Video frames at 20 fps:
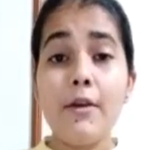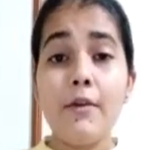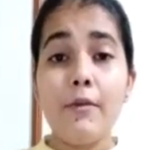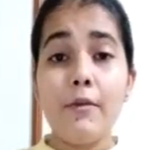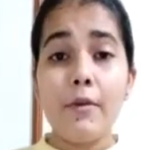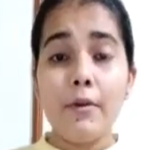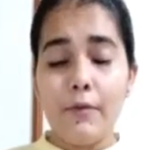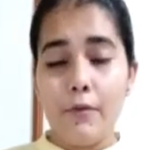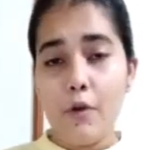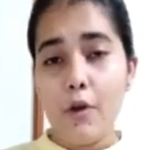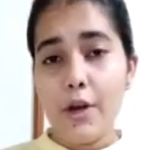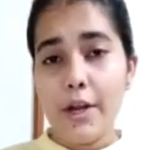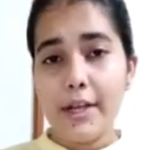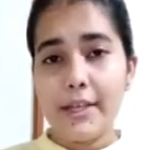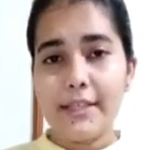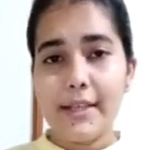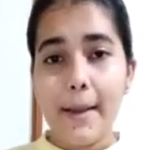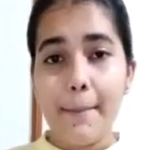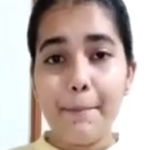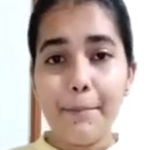For
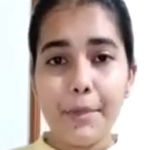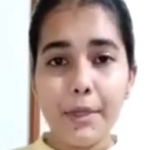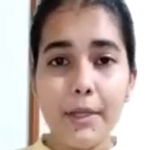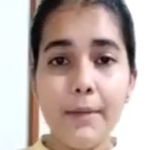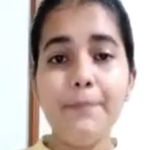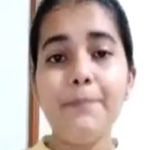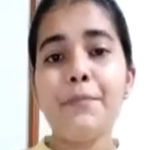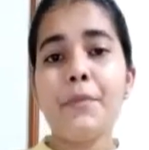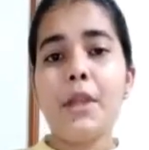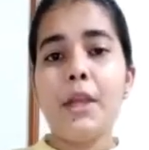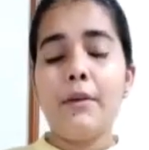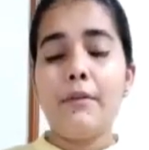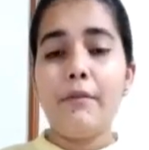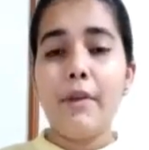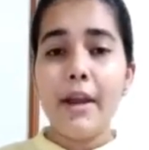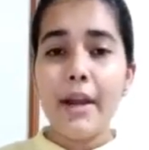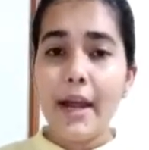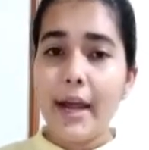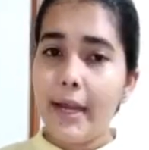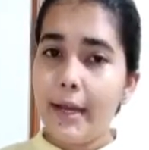example, when
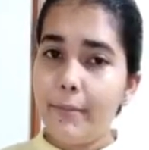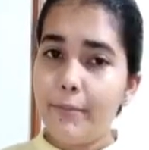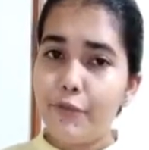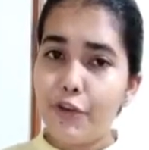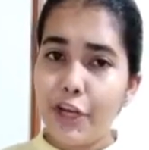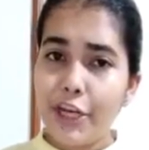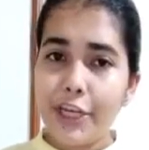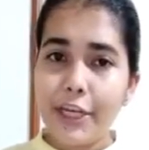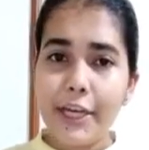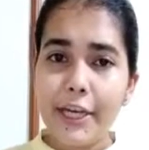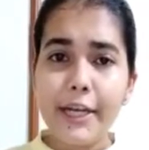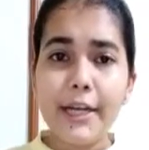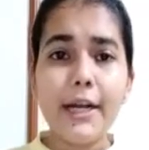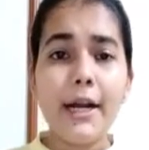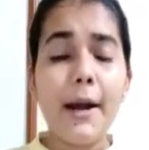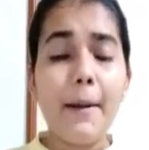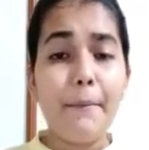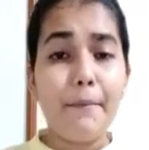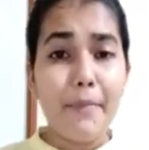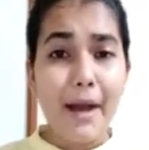I am drinking
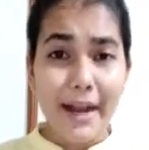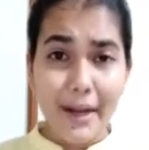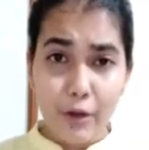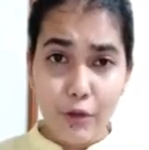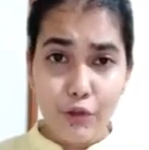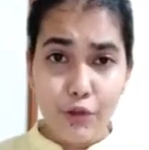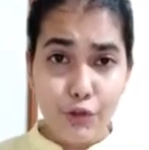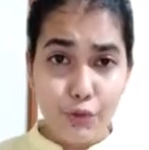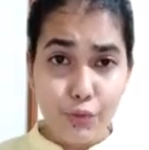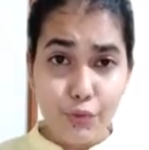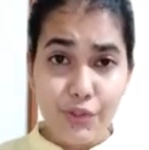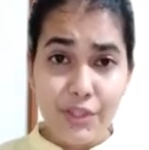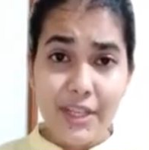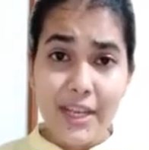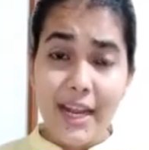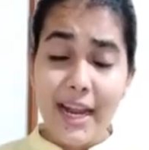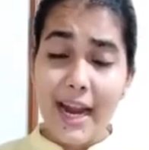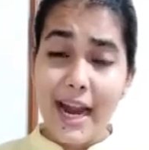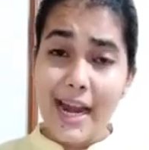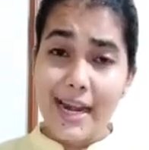a mango juice,
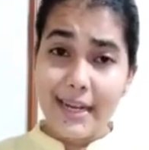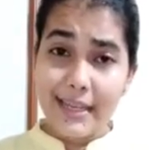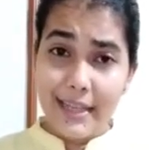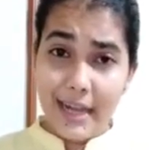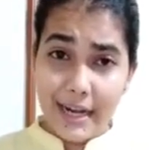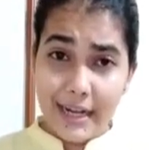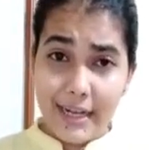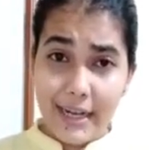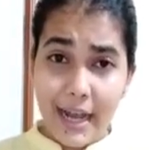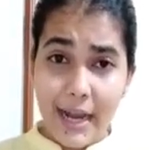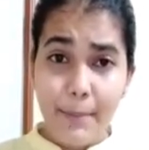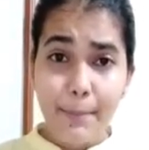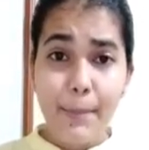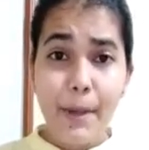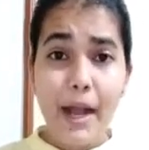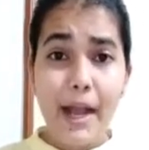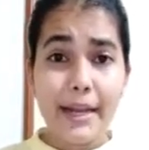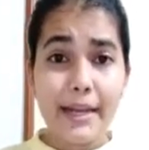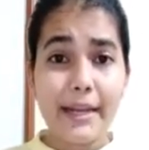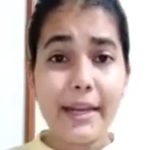at that time
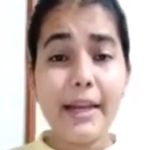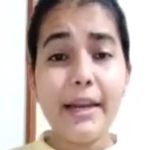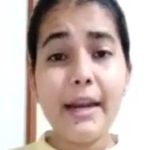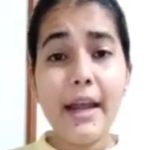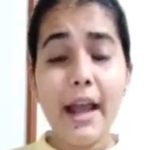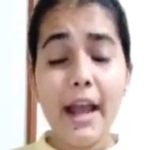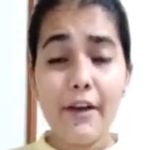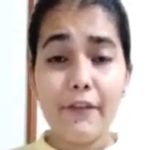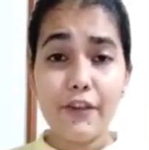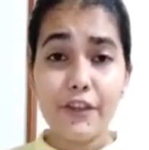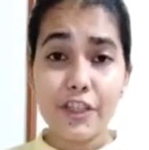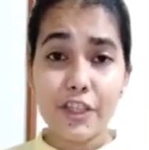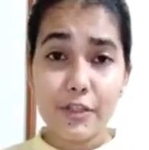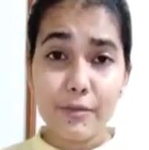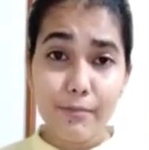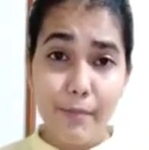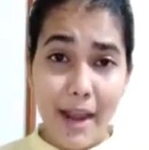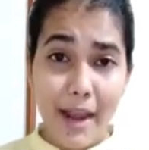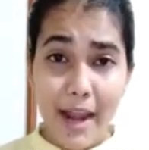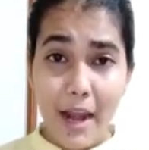I can have a
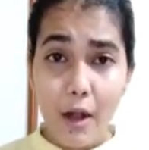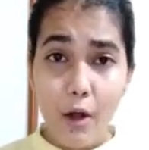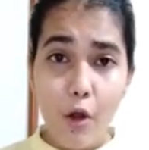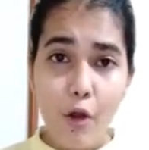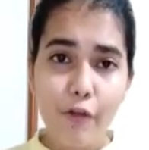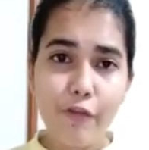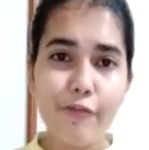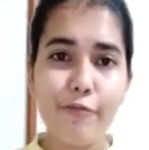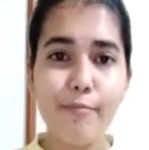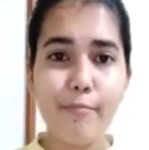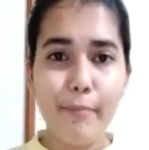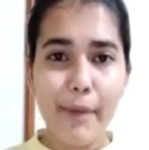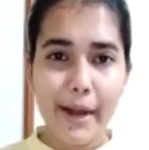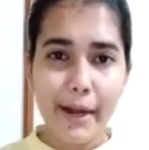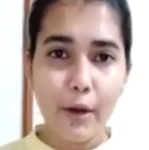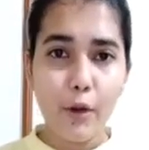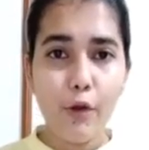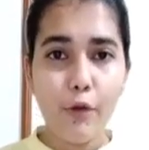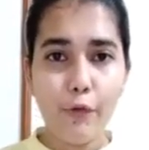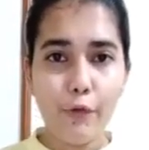smell of
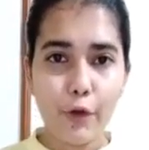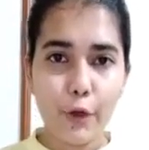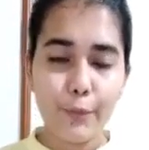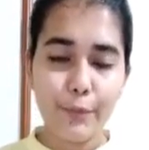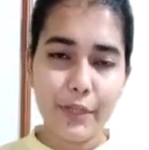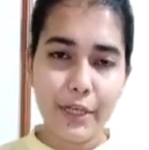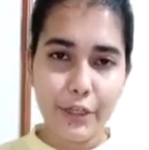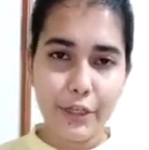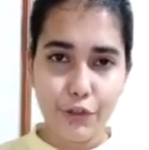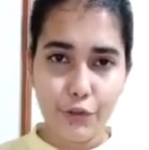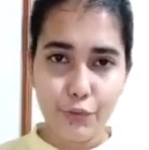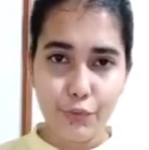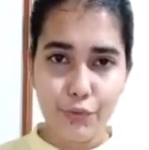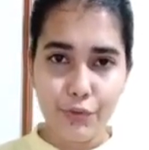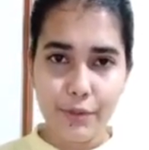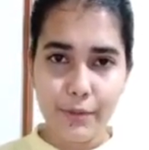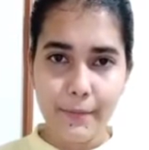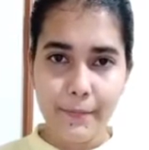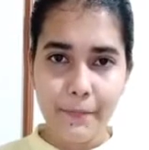mango from that juice.